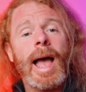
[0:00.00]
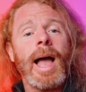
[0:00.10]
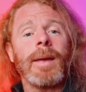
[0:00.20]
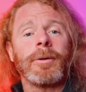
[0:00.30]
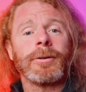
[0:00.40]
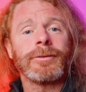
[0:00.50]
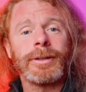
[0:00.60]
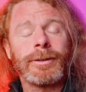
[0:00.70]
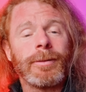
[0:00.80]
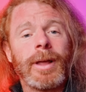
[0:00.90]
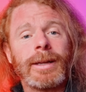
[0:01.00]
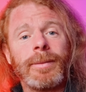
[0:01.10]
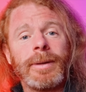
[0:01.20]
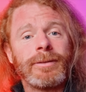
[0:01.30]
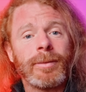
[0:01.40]
I personally don't like to
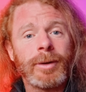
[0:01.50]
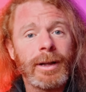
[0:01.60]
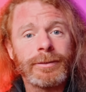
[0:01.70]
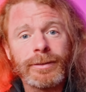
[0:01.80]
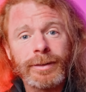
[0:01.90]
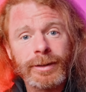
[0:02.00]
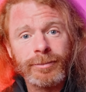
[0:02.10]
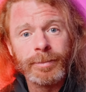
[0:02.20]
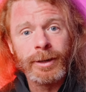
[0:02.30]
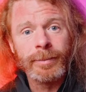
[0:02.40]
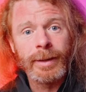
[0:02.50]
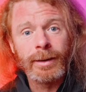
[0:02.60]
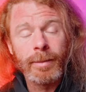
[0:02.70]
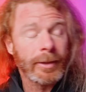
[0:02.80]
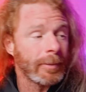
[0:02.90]
be someone else's experiment,
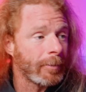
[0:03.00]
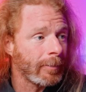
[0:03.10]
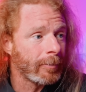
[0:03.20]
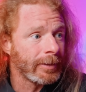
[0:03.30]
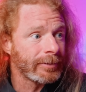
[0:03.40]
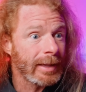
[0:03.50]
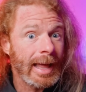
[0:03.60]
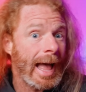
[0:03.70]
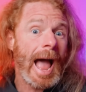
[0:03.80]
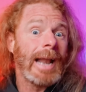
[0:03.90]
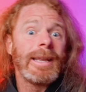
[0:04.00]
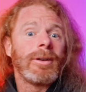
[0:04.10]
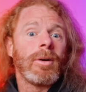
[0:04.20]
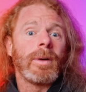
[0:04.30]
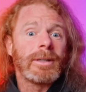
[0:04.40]
but the problem was I didn't
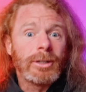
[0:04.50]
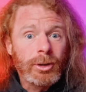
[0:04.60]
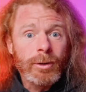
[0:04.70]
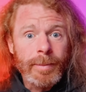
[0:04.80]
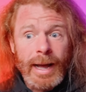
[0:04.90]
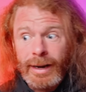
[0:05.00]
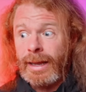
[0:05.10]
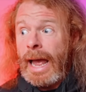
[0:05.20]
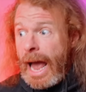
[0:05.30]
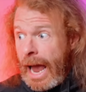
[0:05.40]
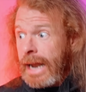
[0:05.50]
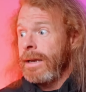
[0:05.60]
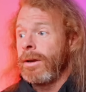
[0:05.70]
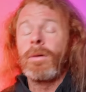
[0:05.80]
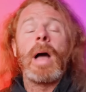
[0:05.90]
know what to do about it. I
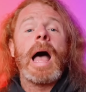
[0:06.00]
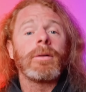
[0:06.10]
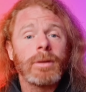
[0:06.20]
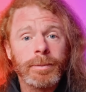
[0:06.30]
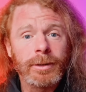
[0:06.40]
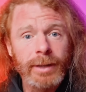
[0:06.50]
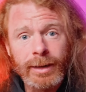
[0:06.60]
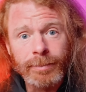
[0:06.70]
didn't know how to protect